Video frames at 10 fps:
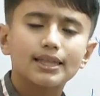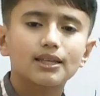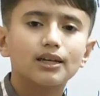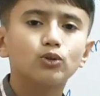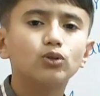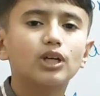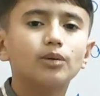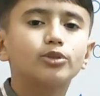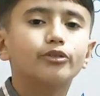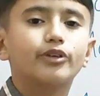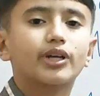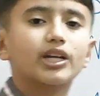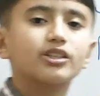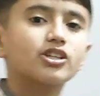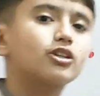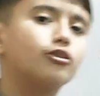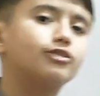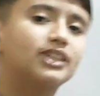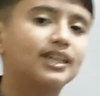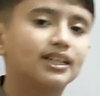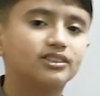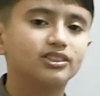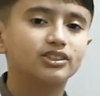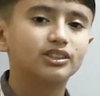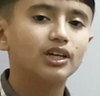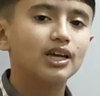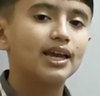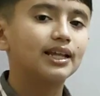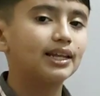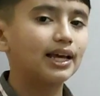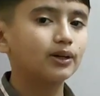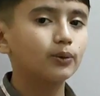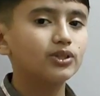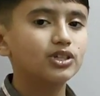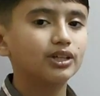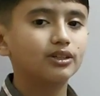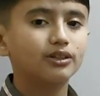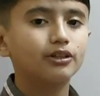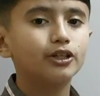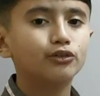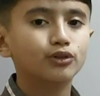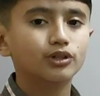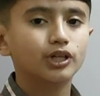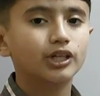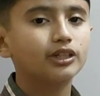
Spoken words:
There are two types of correction of sentences, in language and in literature.